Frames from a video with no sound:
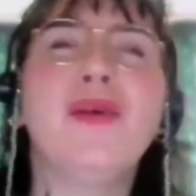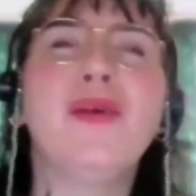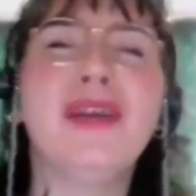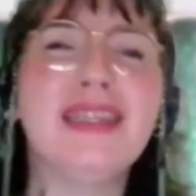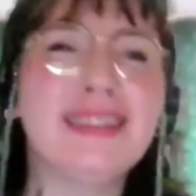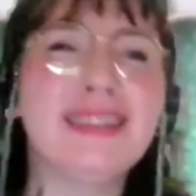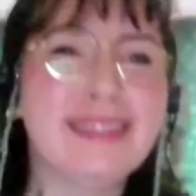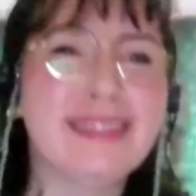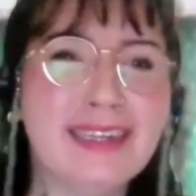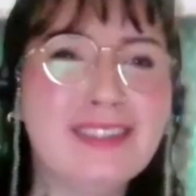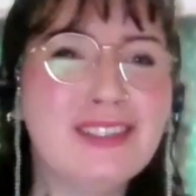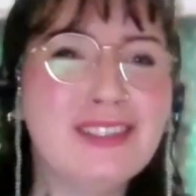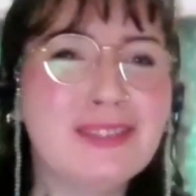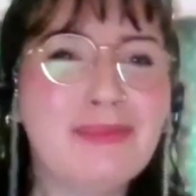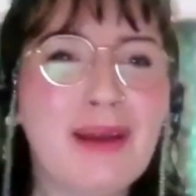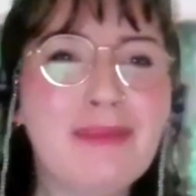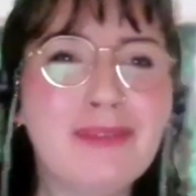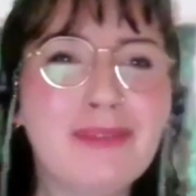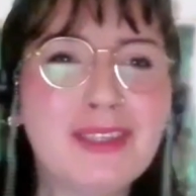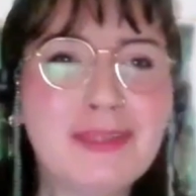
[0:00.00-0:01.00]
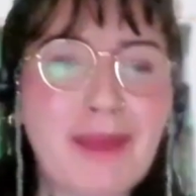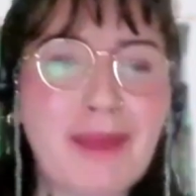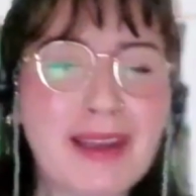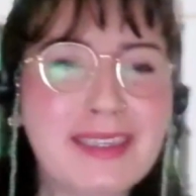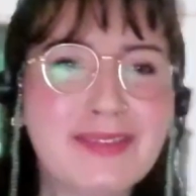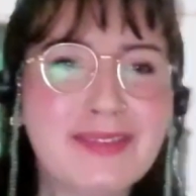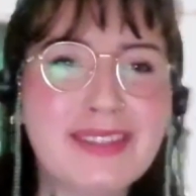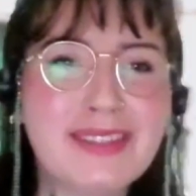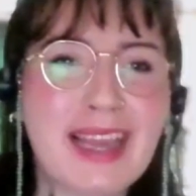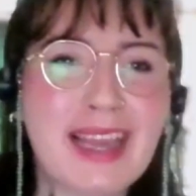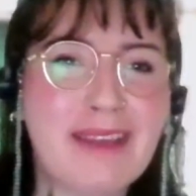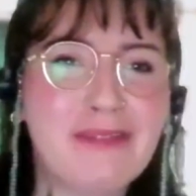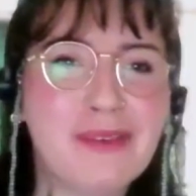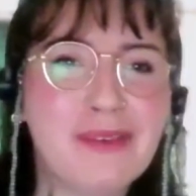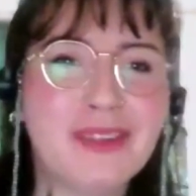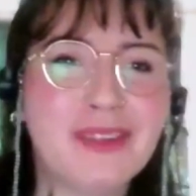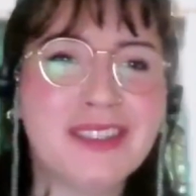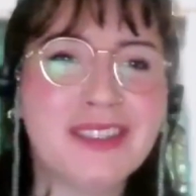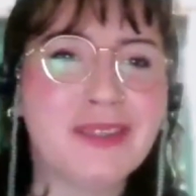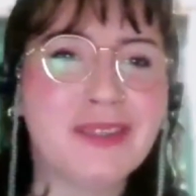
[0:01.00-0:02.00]
It's not just my perspective, it's
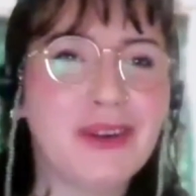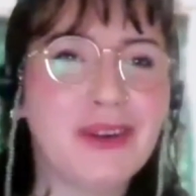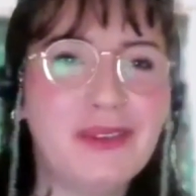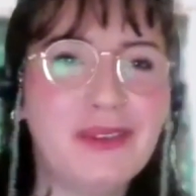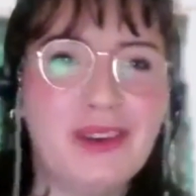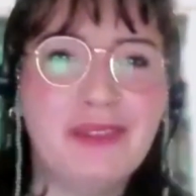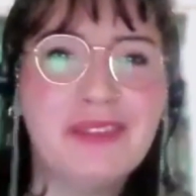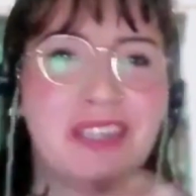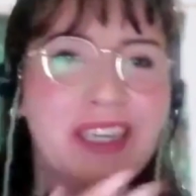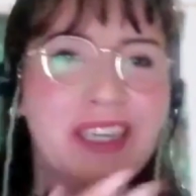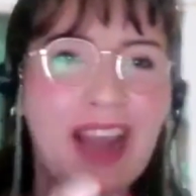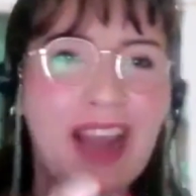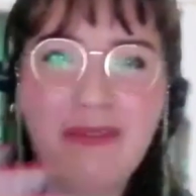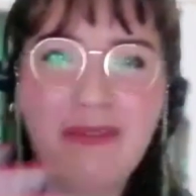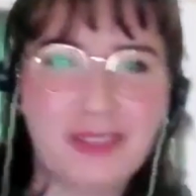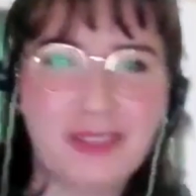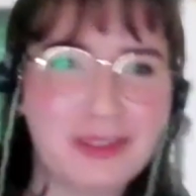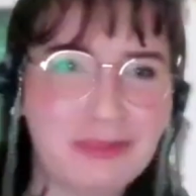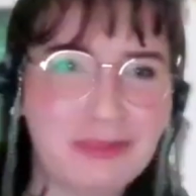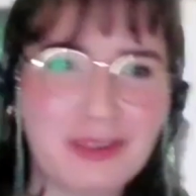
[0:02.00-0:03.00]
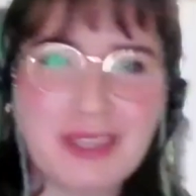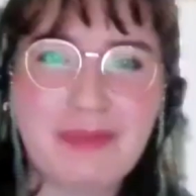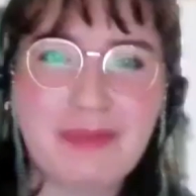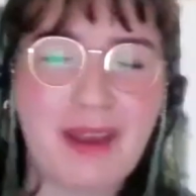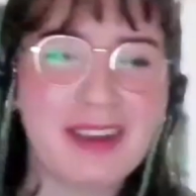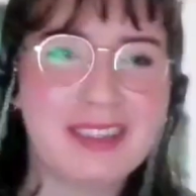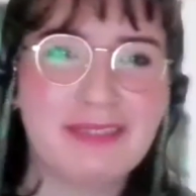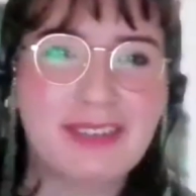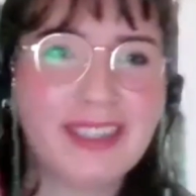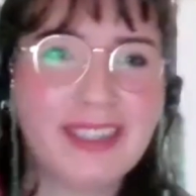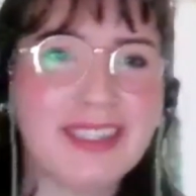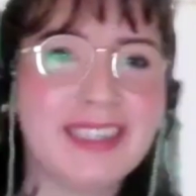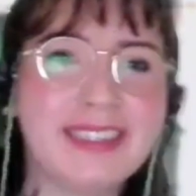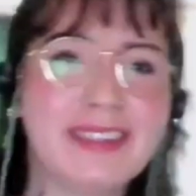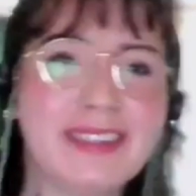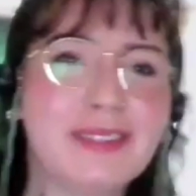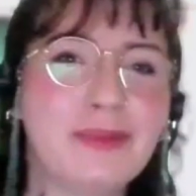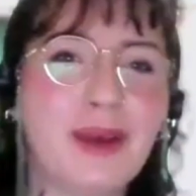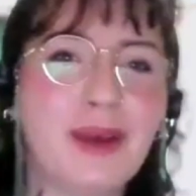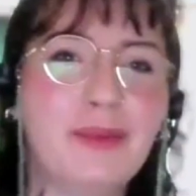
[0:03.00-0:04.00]
everyone's. So I would love to hear everyone's perspective on these
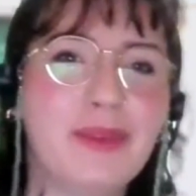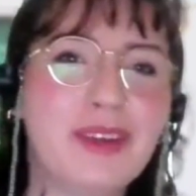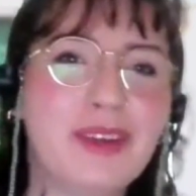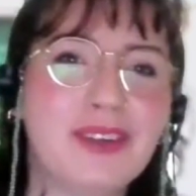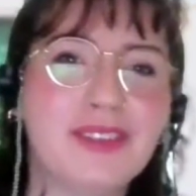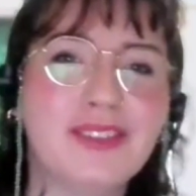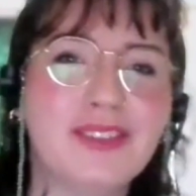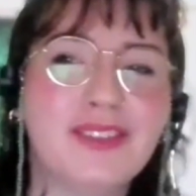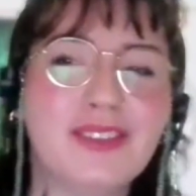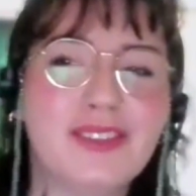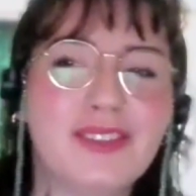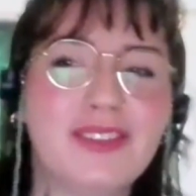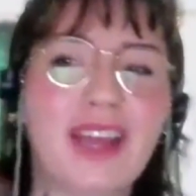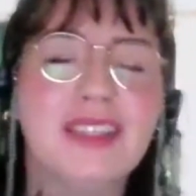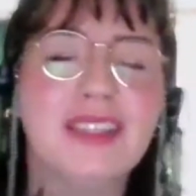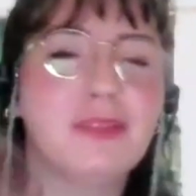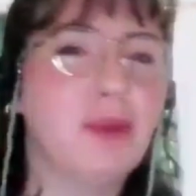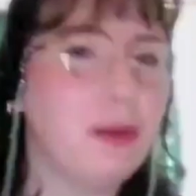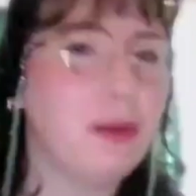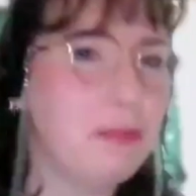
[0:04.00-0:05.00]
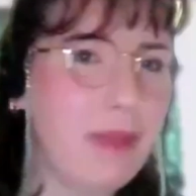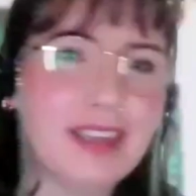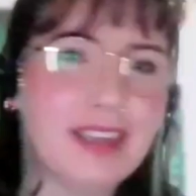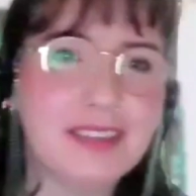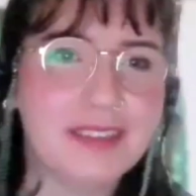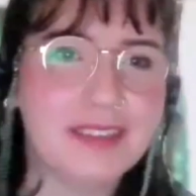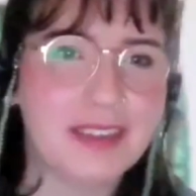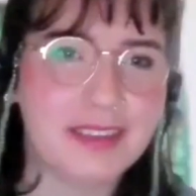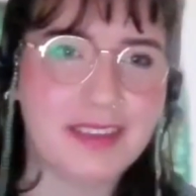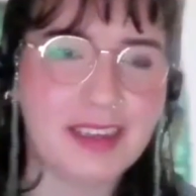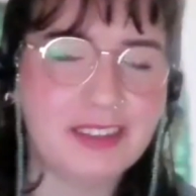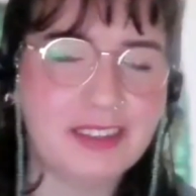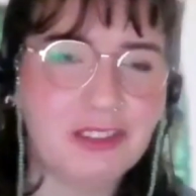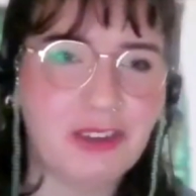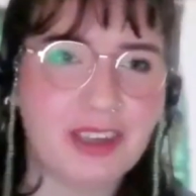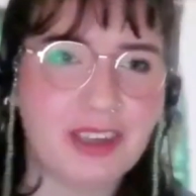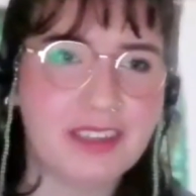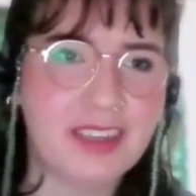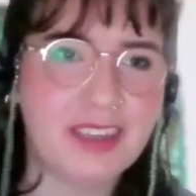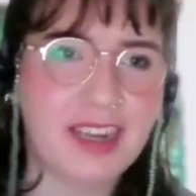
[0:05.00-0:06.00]
as well, because that's what makes this
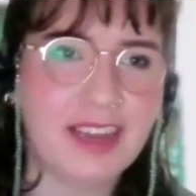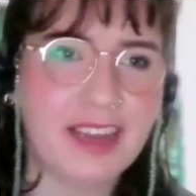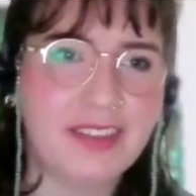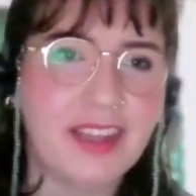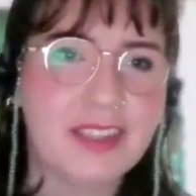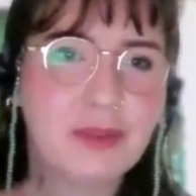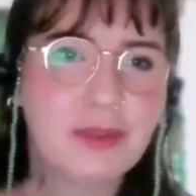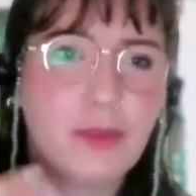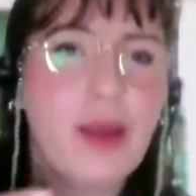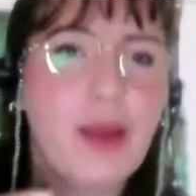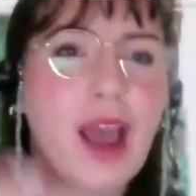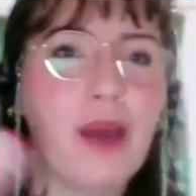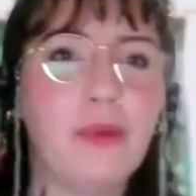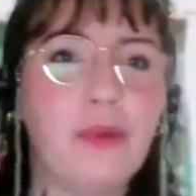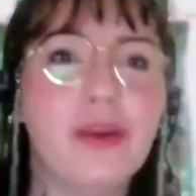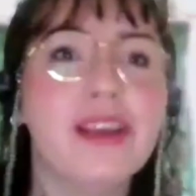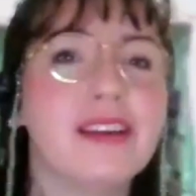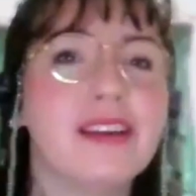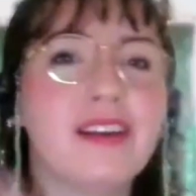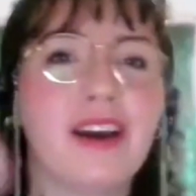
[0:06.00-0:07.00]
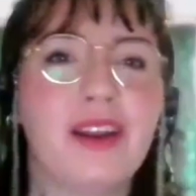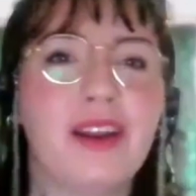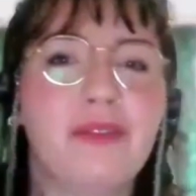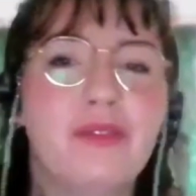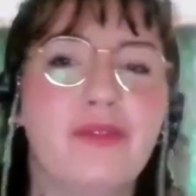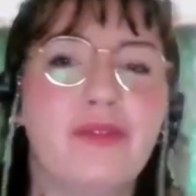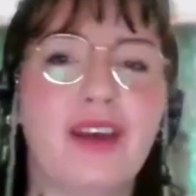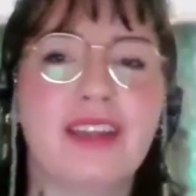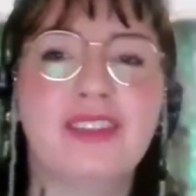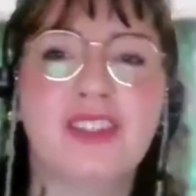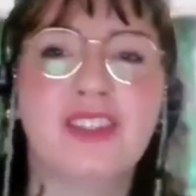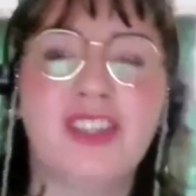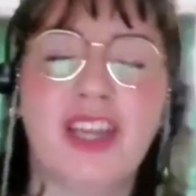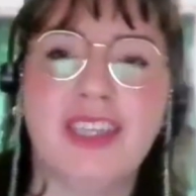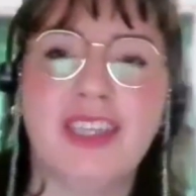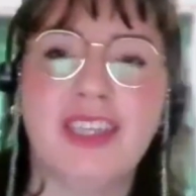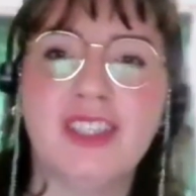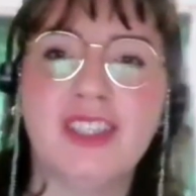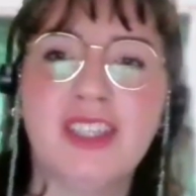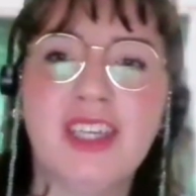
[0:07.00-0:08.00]
interesting and that's how we can kind of advance
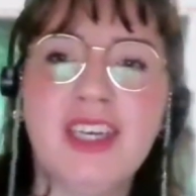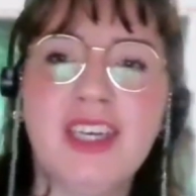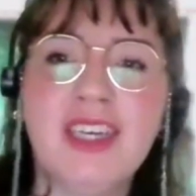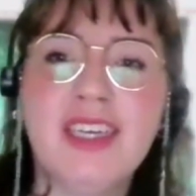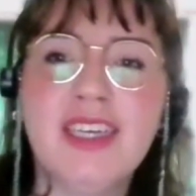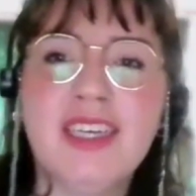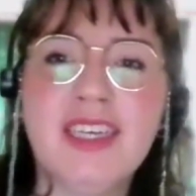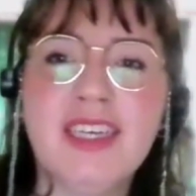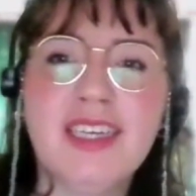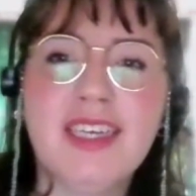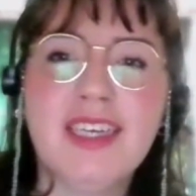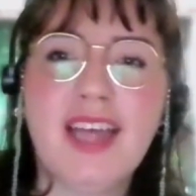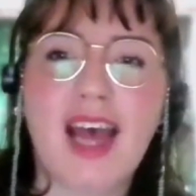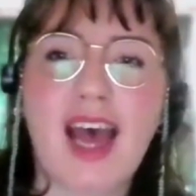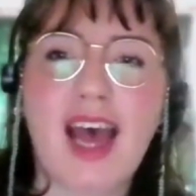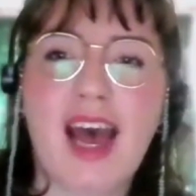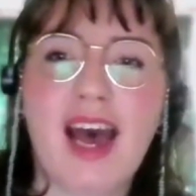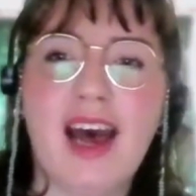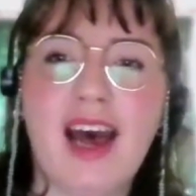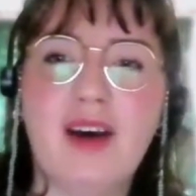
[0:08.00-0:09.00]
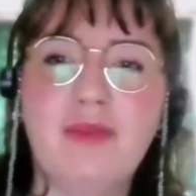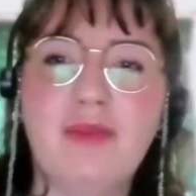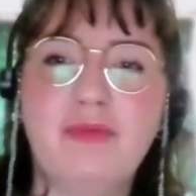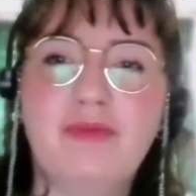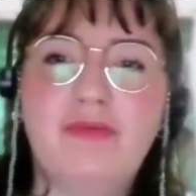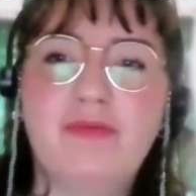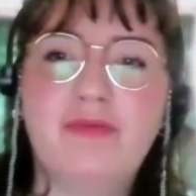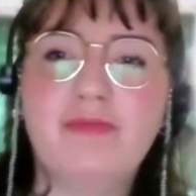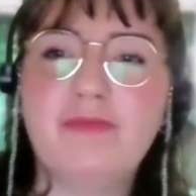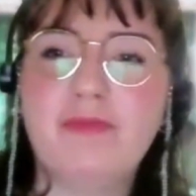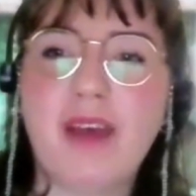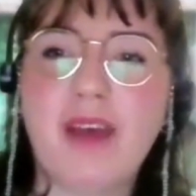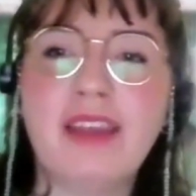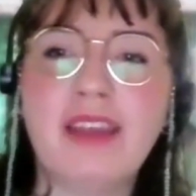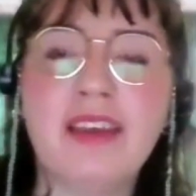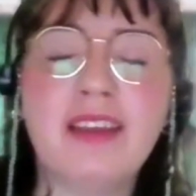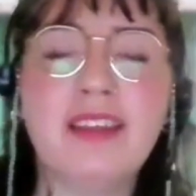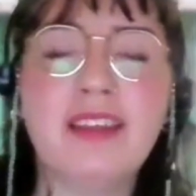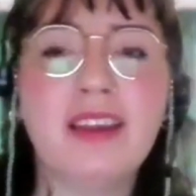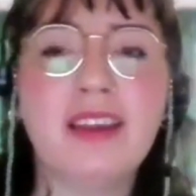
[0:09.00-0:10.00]
change. I
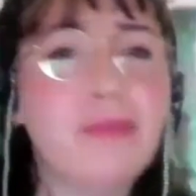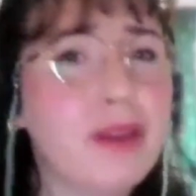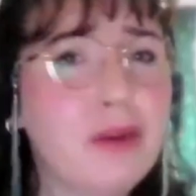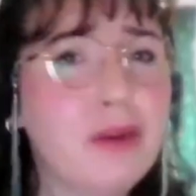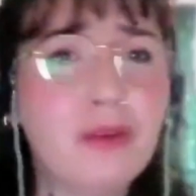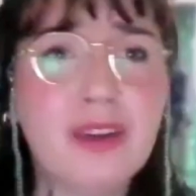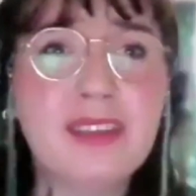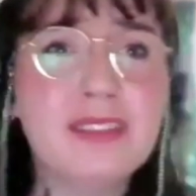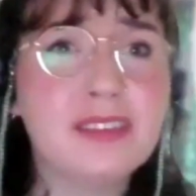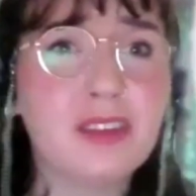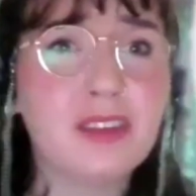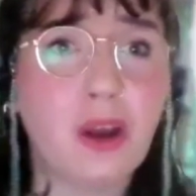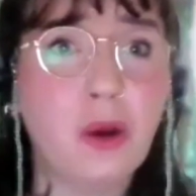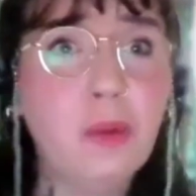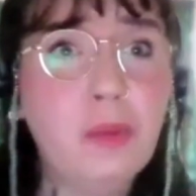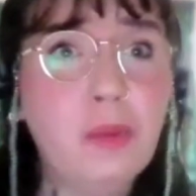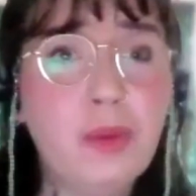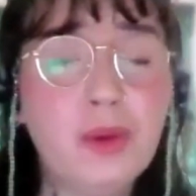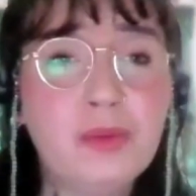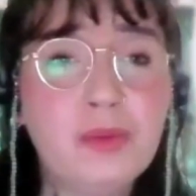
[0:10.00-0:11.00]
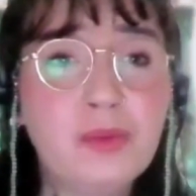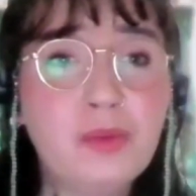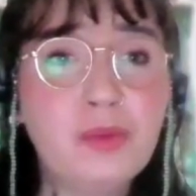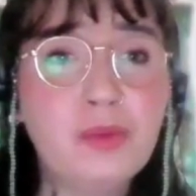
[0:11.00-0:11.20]
think that a big one is scope,